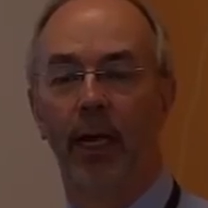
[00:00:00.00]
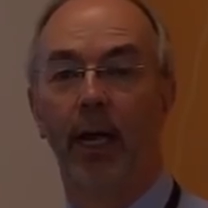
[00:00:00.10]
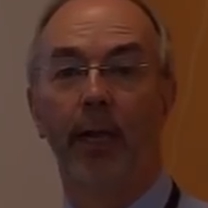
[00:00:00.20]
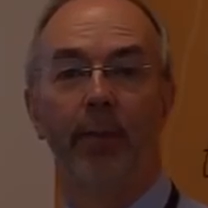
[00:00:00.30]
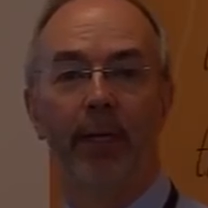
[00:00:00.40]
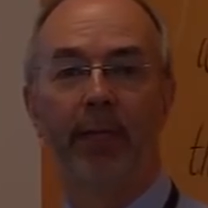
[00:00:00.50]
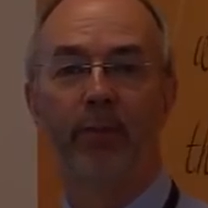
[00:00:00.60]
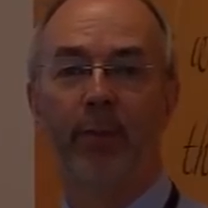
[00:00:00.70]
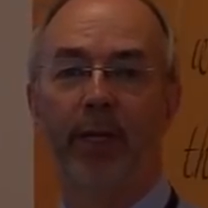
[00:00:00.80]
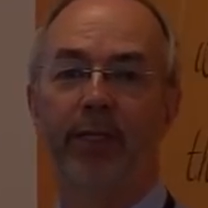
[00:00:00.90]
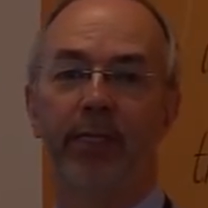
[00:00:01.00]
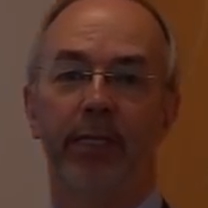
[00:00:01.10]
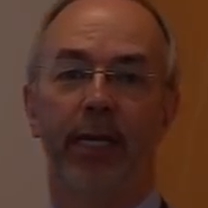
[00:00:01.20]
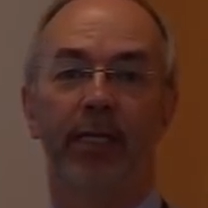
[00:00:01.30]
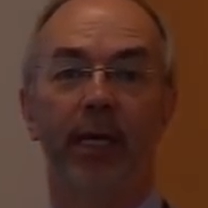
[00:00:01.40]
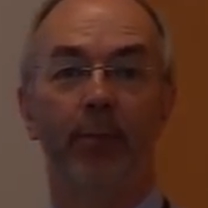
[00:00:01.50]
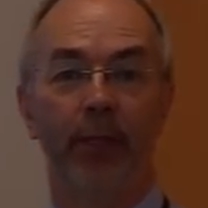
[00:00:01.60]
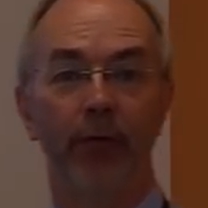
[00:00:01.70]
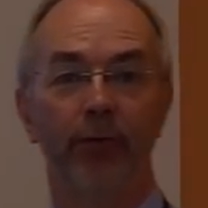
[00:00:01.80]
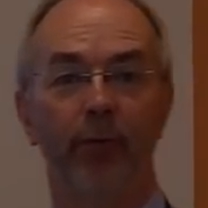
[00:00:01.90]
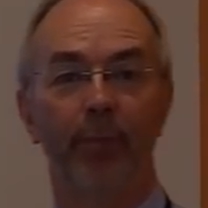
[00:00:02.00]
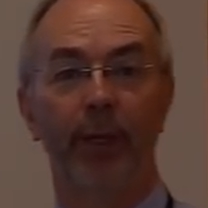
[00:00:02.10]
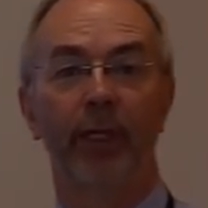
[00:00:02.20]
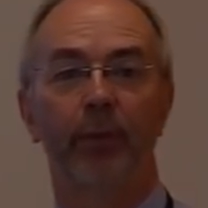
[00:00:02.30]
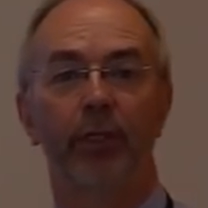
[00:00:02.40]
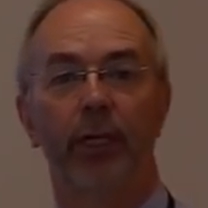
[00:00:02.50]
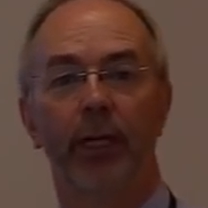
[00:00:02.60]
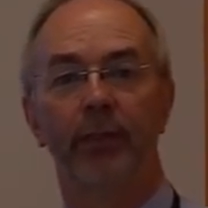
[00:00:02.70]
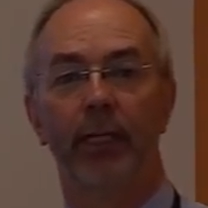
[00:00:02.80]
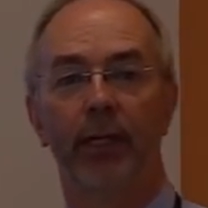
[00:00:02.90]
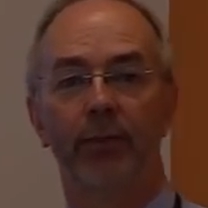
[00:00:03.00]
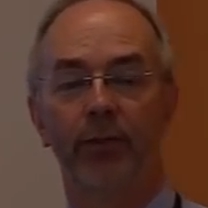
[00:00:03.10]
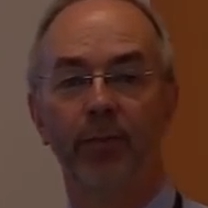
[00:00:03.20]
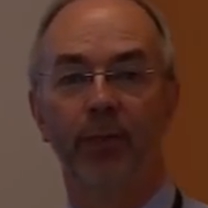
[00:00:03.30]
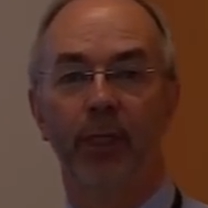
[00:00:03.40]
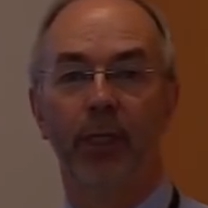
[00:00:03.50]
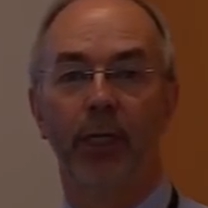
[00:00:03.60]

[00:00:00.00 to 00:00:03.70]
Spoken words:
Hi, my name's Martin Tett. I'm leader of Buckinghamshire County Council.